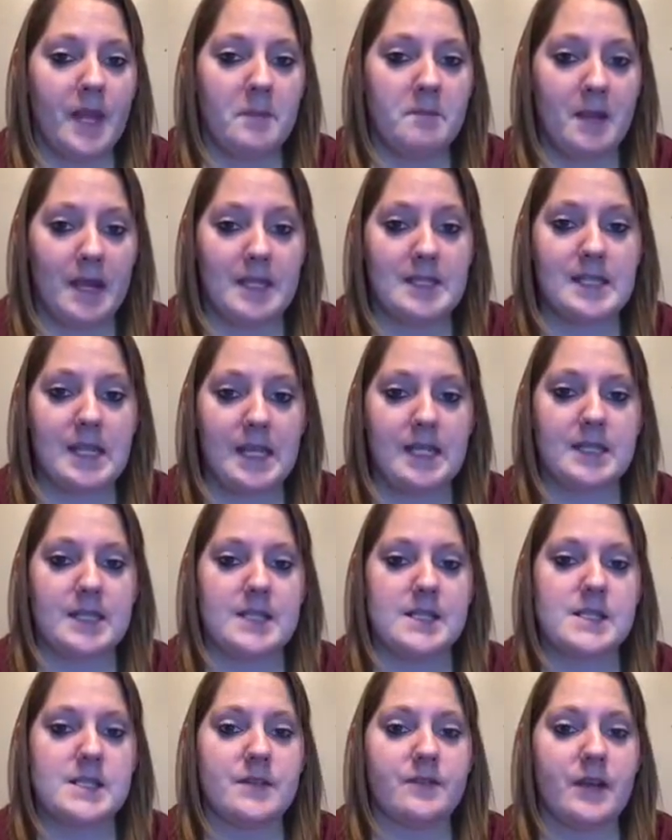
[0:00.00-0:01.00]
maintain
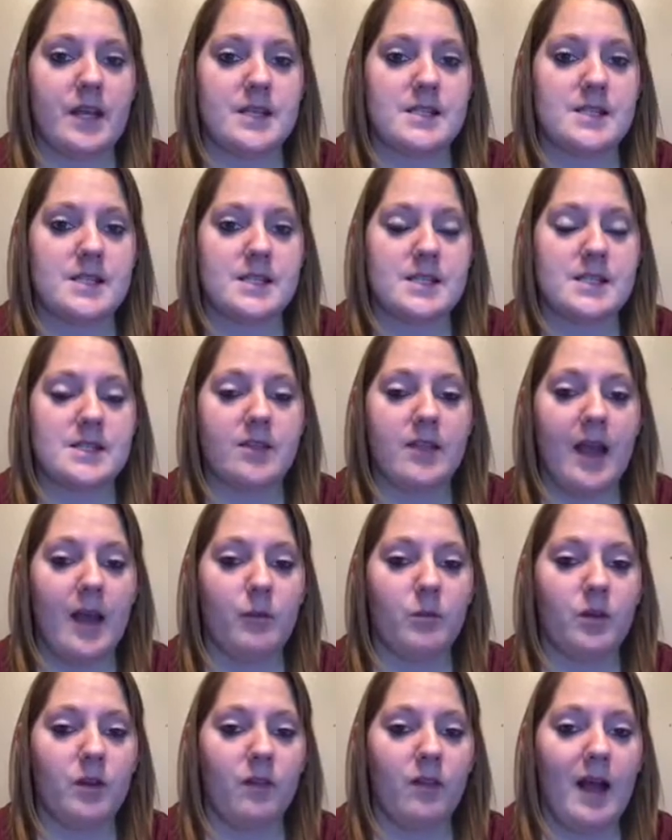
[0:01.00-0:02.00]
these devices, and
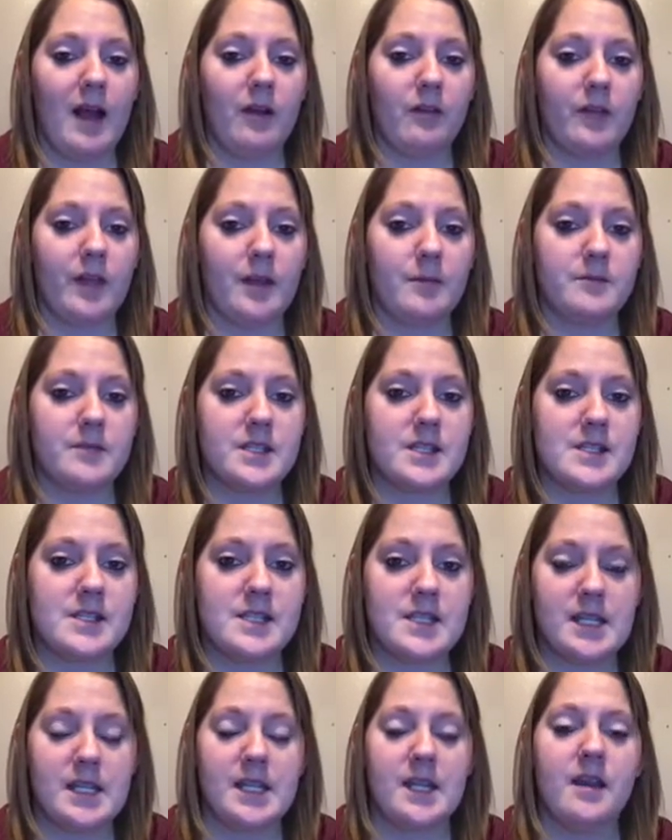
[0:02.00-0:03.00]
that would allow them to
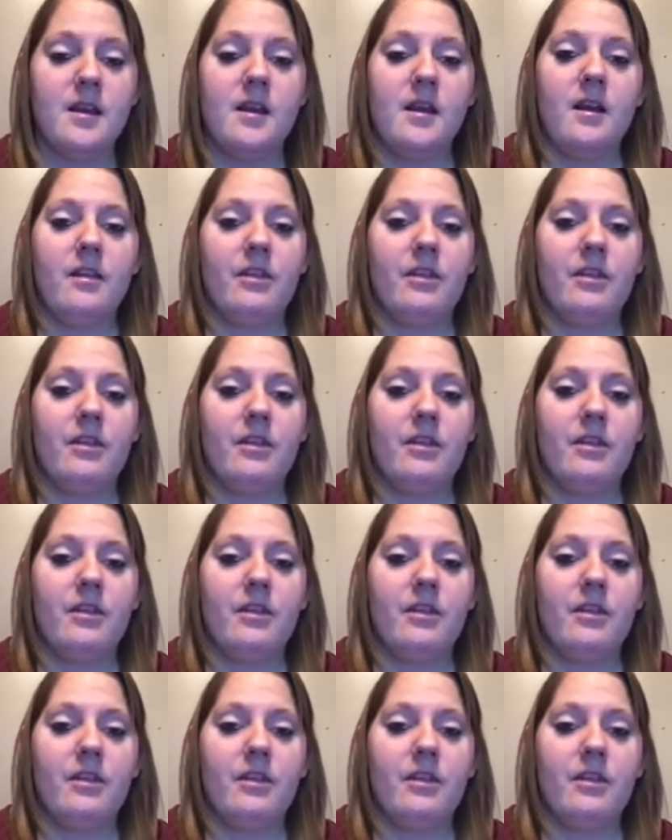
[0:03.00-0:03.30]
see